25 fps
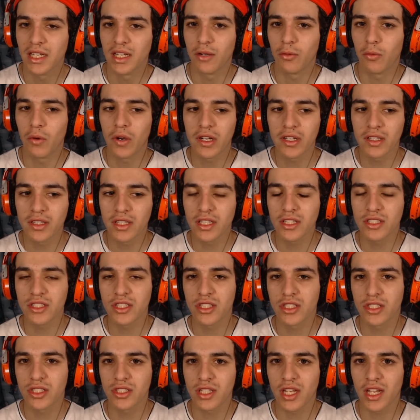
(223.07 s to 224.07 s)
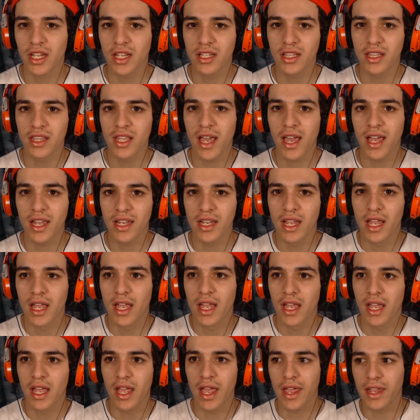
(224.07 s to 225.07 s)
why don't they just take that
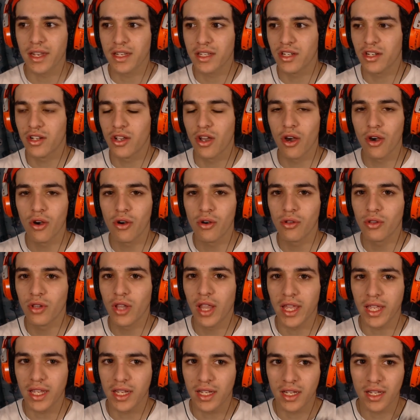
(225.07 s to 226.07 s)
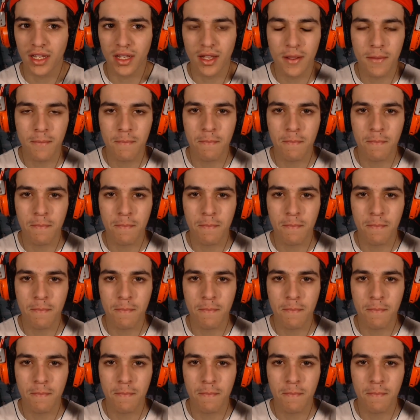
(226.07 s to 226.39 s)
and go, like,